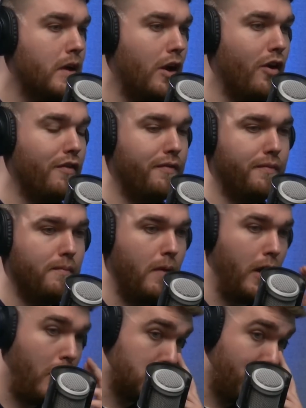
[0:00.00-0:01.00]
a lot of
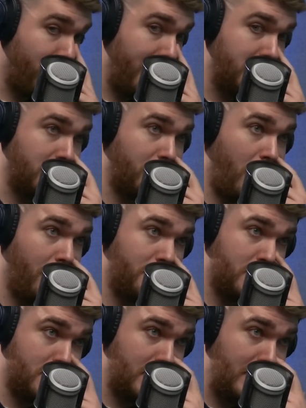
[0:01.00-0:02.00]
my Arsenal friends are kind of
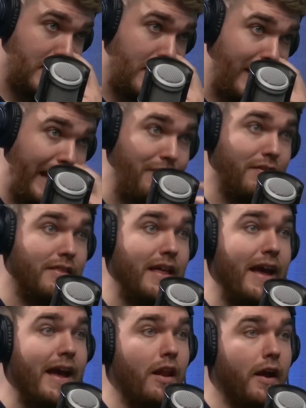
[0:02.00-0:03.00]
just, even
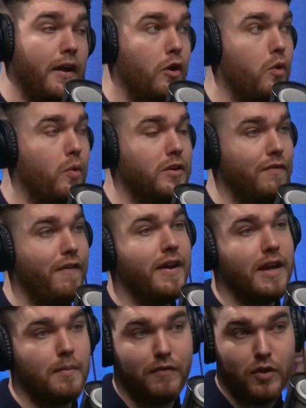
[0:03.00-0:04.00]
there, like, who were
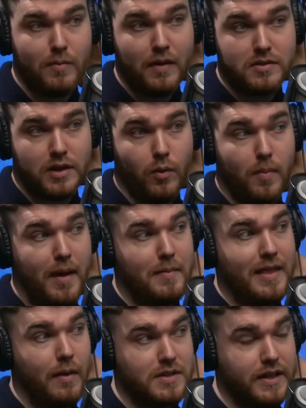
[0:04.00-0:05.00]
defending him a few months ago when
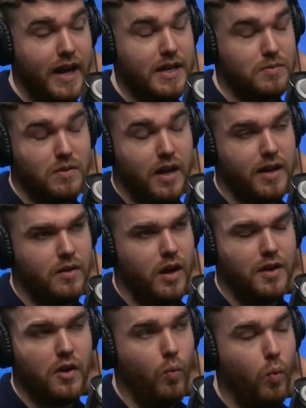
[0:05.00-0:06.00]
maybe that was the case, were like, I
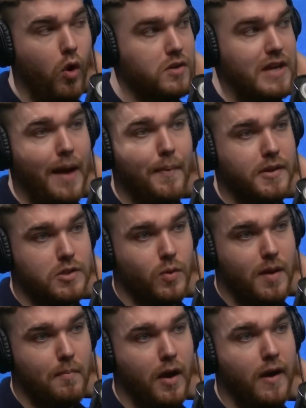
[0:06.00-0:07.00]
don't know what's happened to
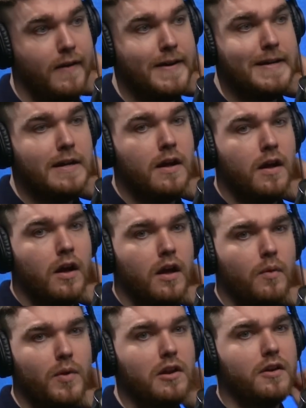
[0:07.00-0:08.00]
him. But
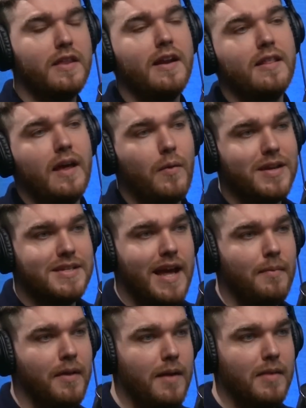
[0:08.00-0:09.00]
when you look at the end of that West
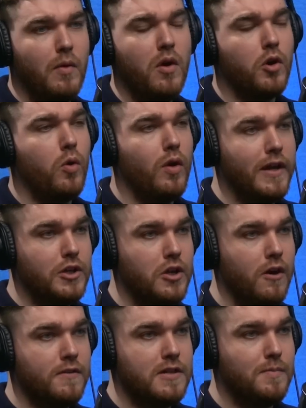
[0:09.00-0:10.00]
Ham game, they weren't quality
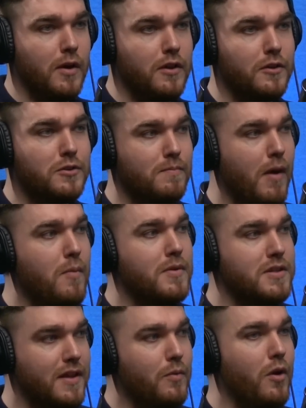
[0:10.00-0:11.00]
chances, but the
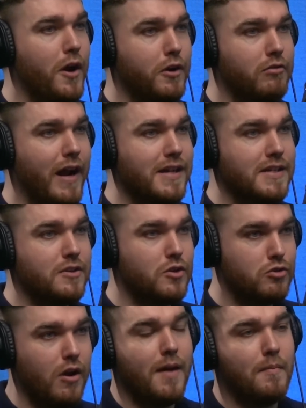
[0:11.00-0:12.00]
moments that they were creating to
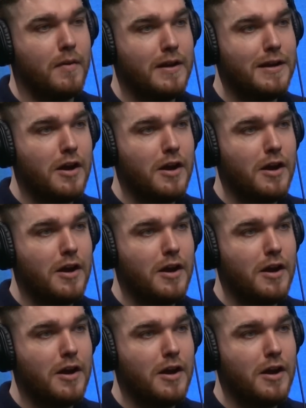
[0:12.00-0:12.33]
try and